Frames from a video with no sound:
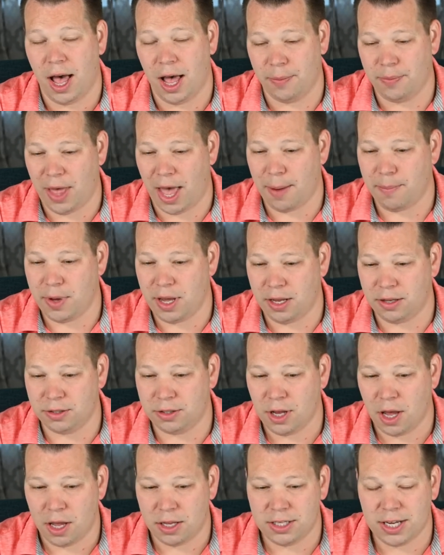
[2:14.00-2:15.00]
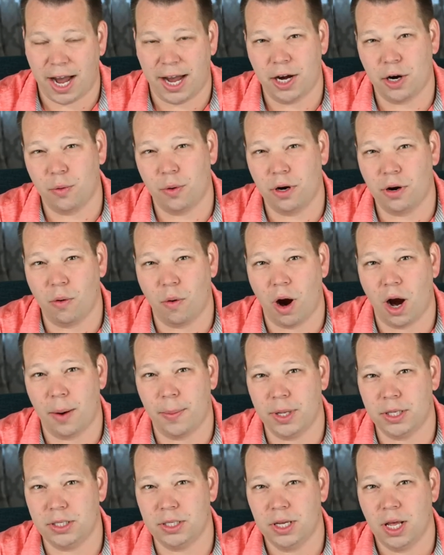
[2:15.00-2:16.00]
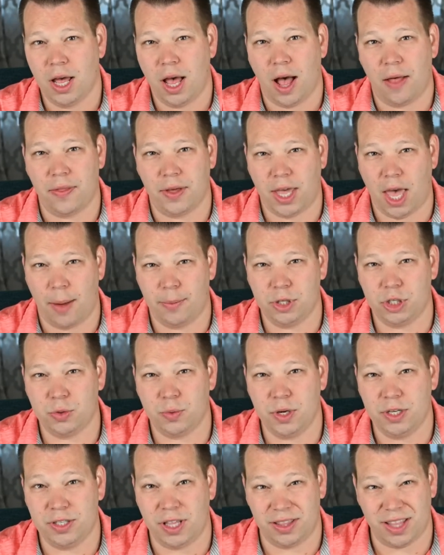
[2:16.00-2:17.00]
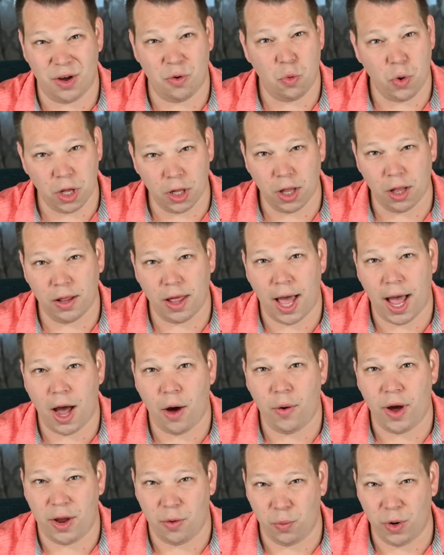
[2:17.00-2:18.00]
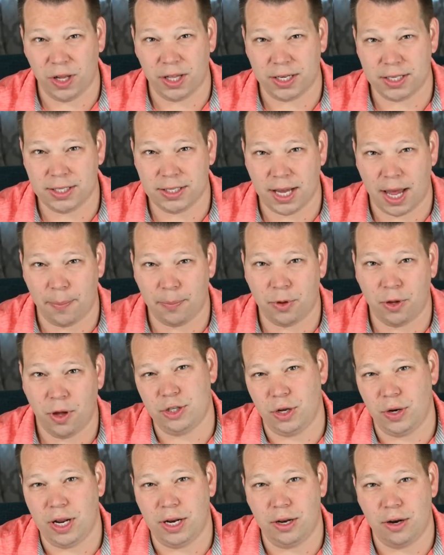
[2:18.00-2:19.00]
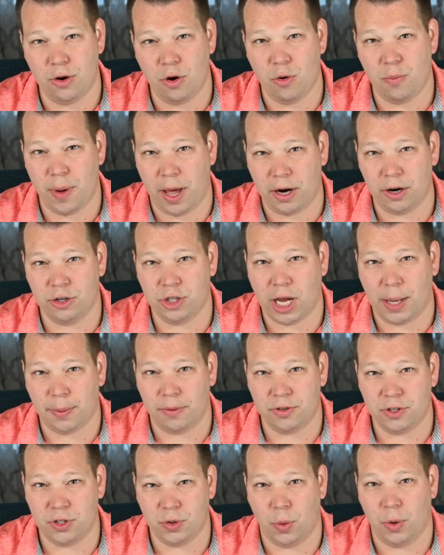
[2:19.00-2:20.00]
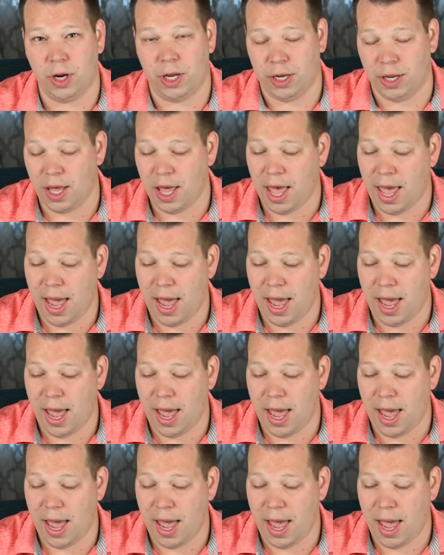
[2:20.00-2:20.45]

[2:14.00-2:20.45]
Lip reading: That means tighter requirements on the chemistries that they will allow and will accept. You need to do a better job of sorting.